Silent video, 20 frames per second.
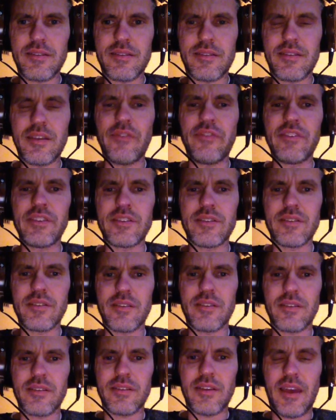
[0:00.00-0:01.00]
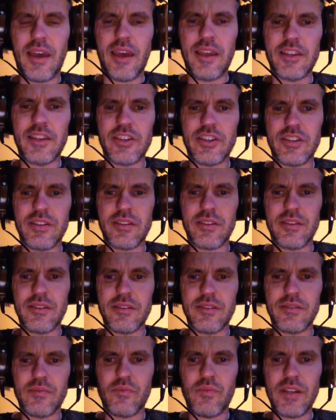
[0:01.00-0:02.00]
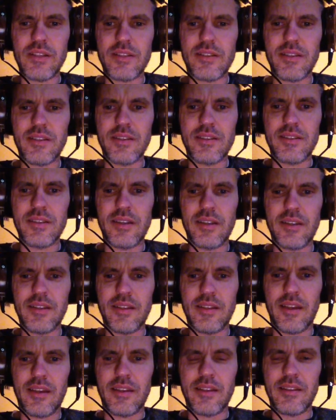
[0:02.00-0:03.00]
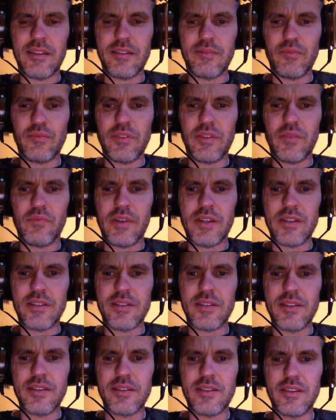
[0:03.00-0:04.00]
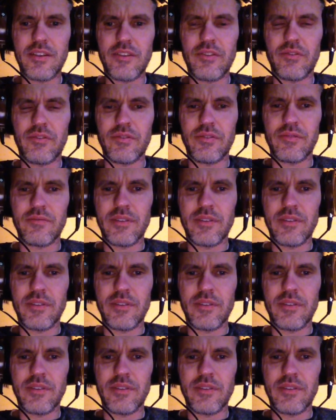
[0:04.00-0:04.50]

different to the 160 in that with the 160